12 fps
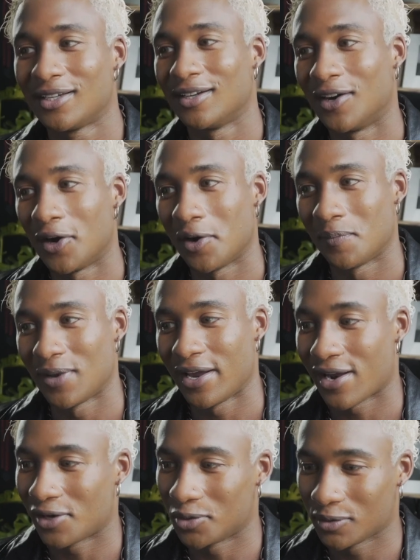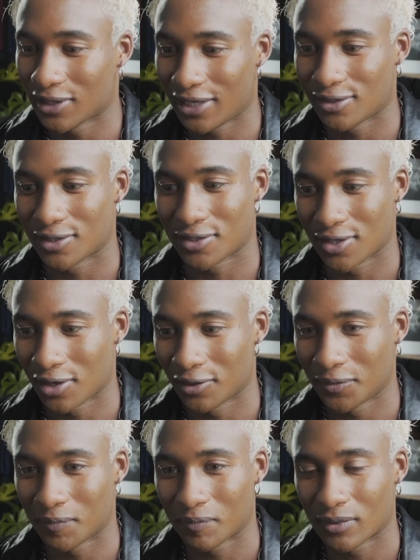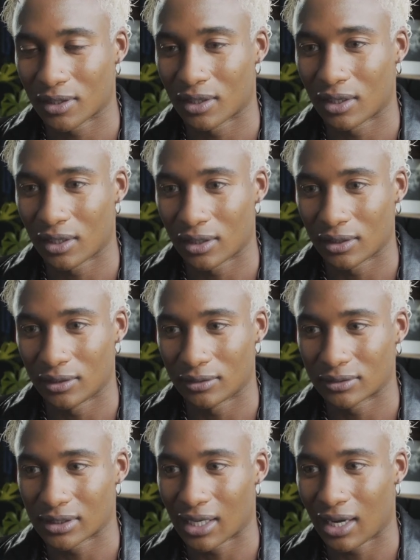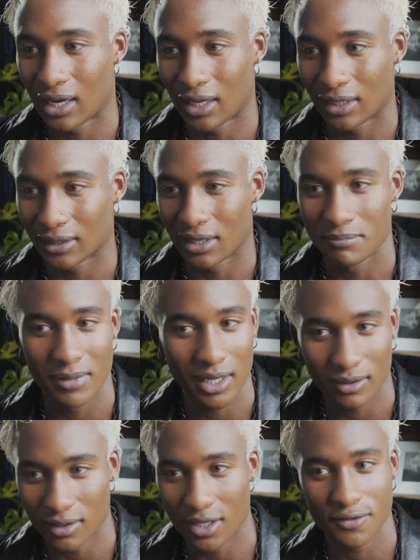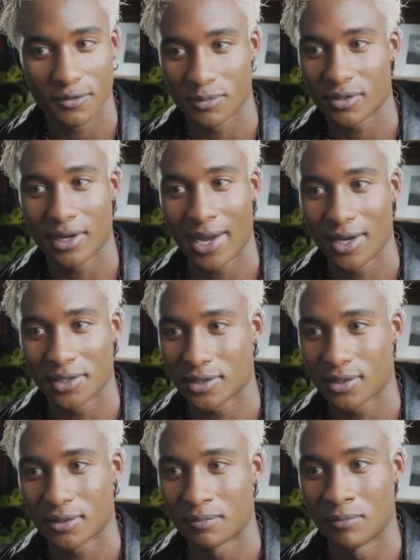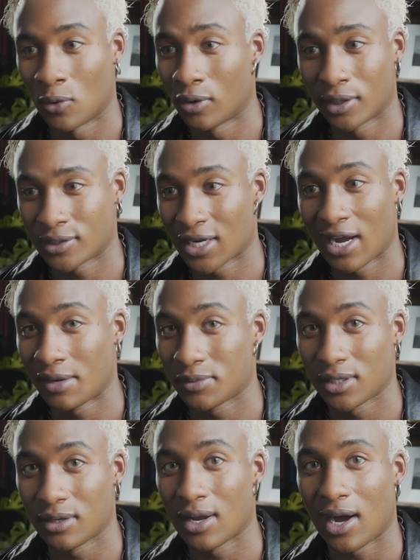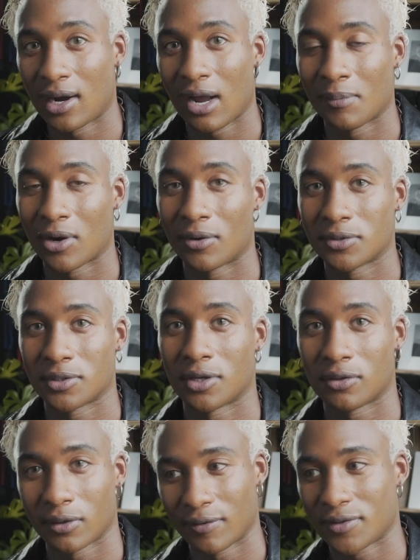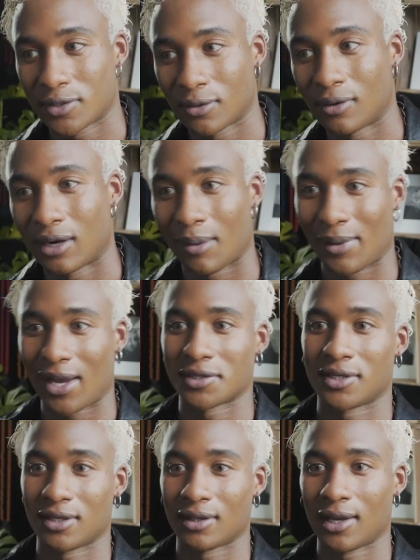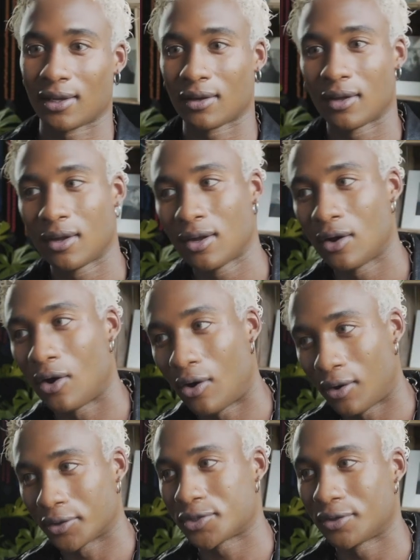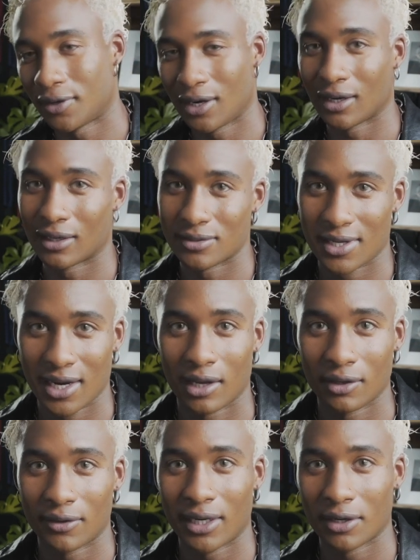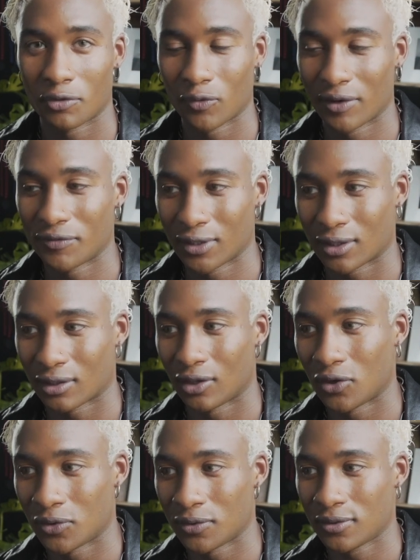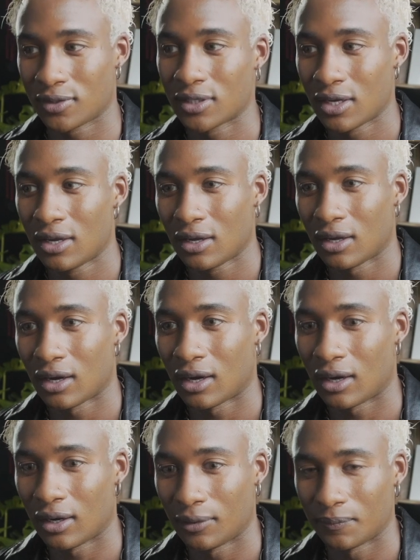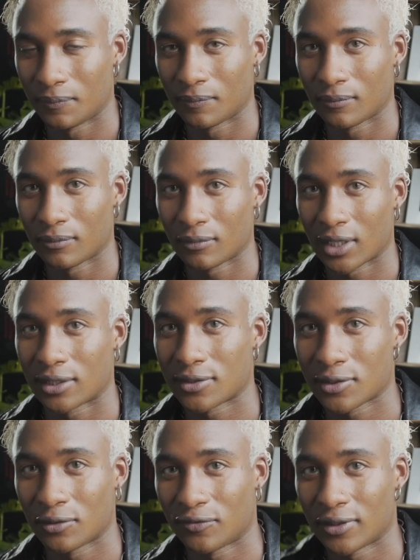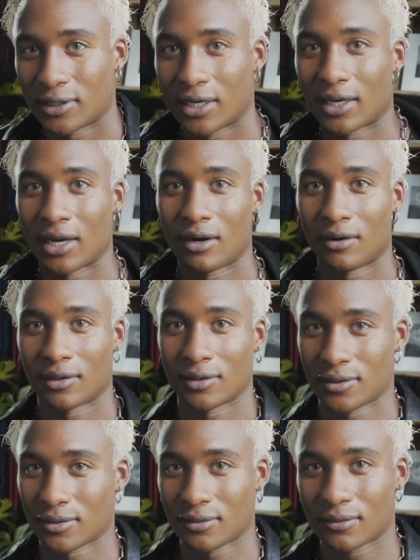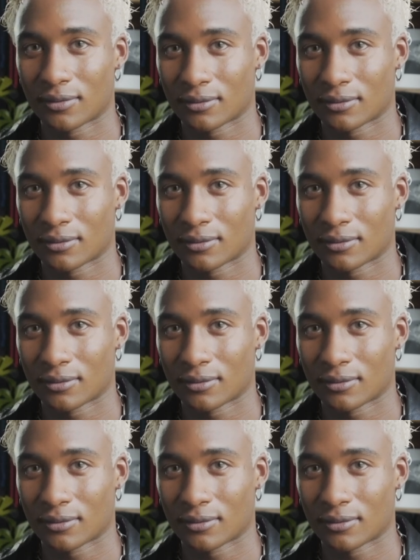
and I do like to sew. I can make things from scratch. More times than not, I'm going to the thrift store and I'm actually like altering and tailoring thrifted clothes. Like this whole fit that I got on is